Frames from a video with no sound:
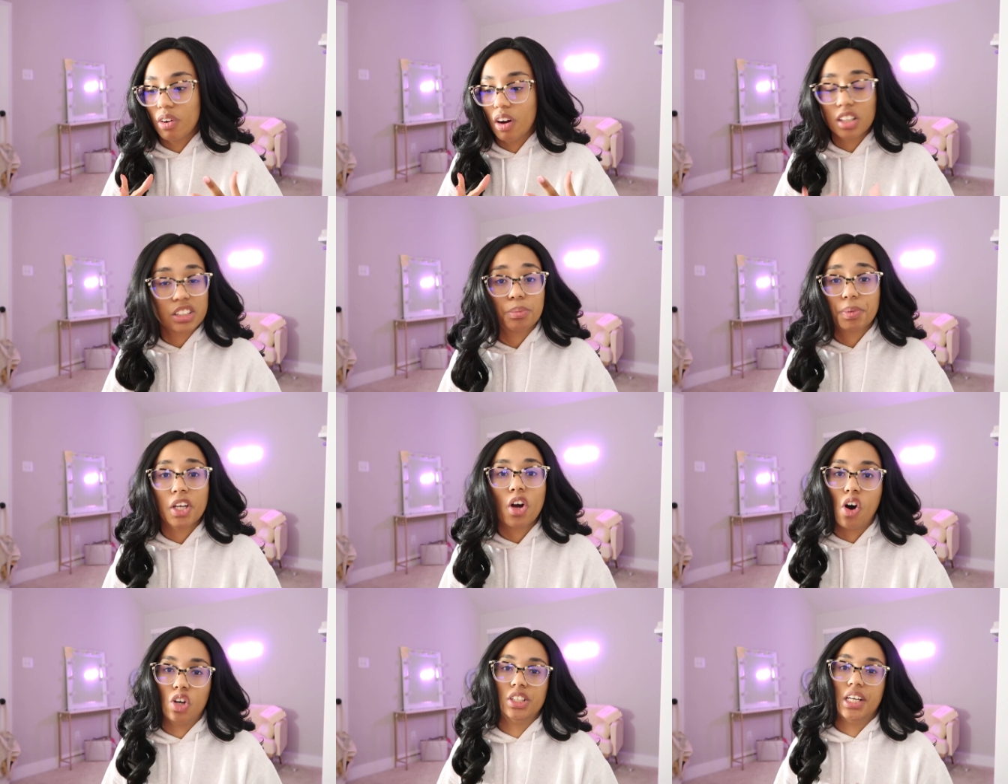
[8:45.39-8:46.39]
on something
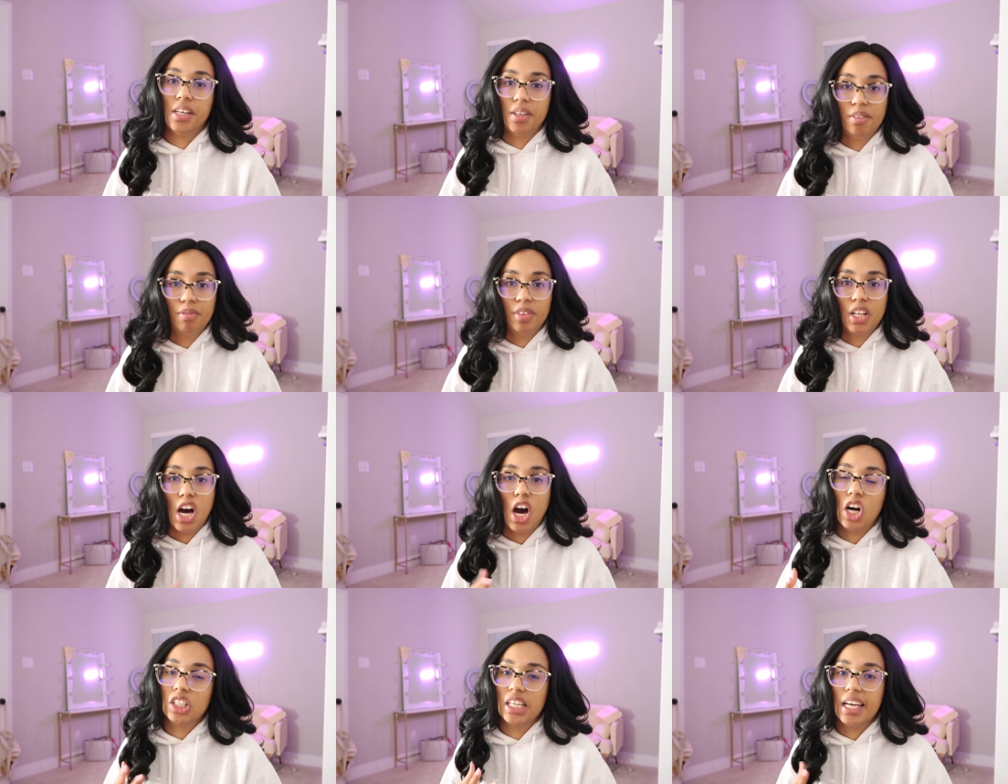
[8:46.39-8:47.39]
all day
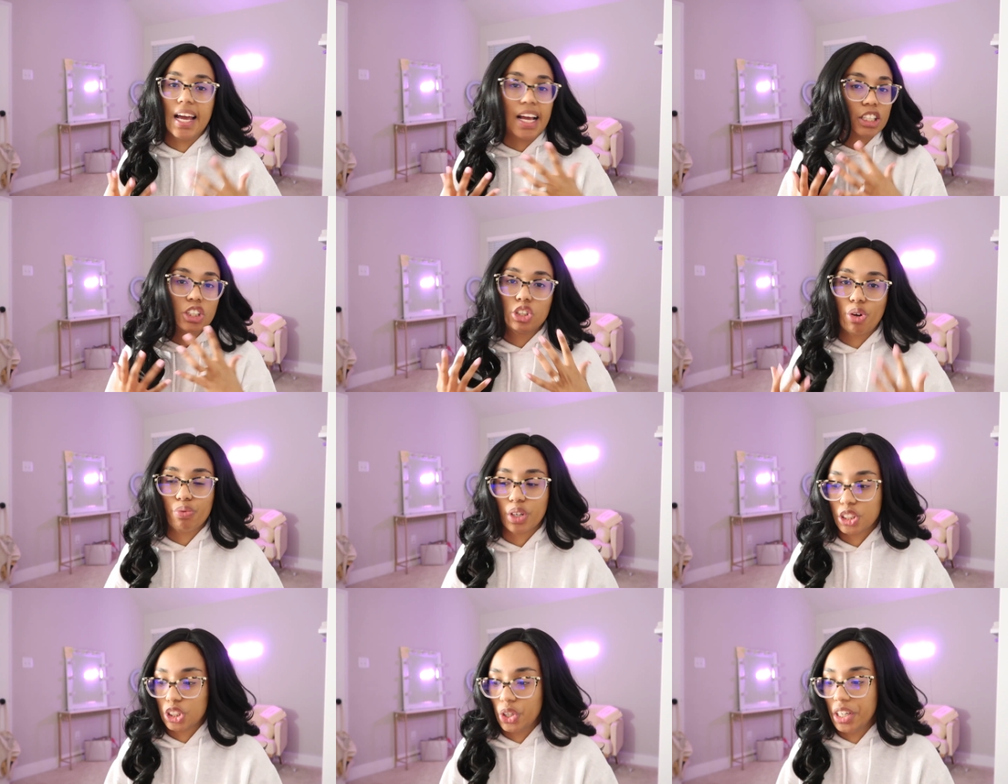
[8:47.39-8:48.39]
all day and get so
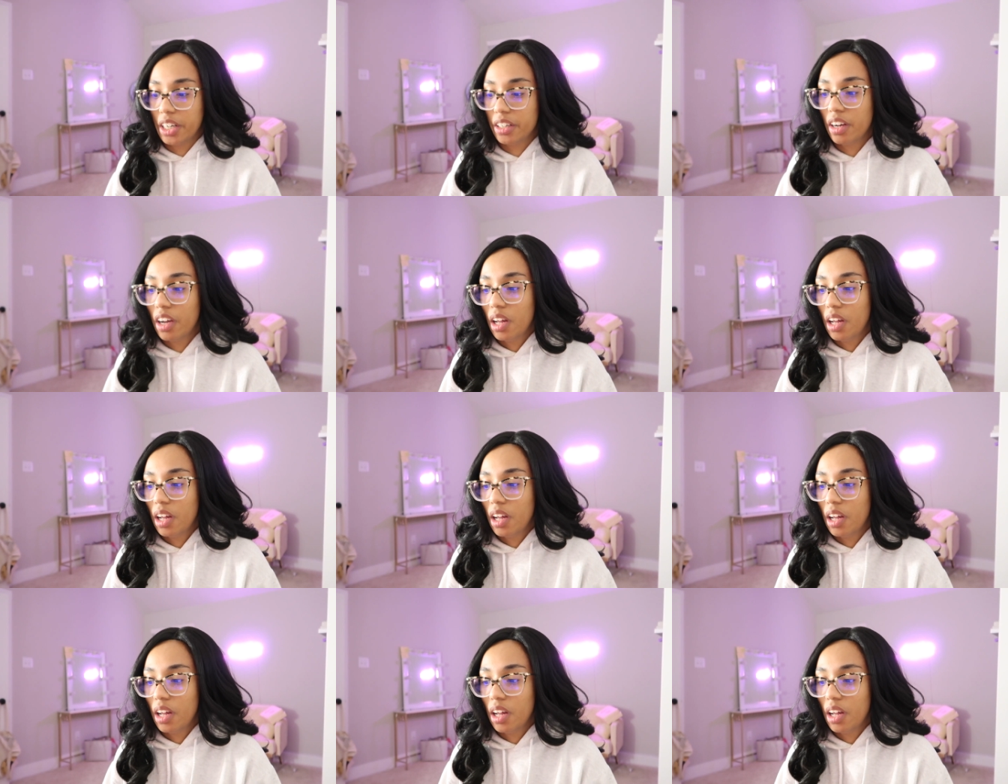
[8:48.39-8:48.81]
frustrated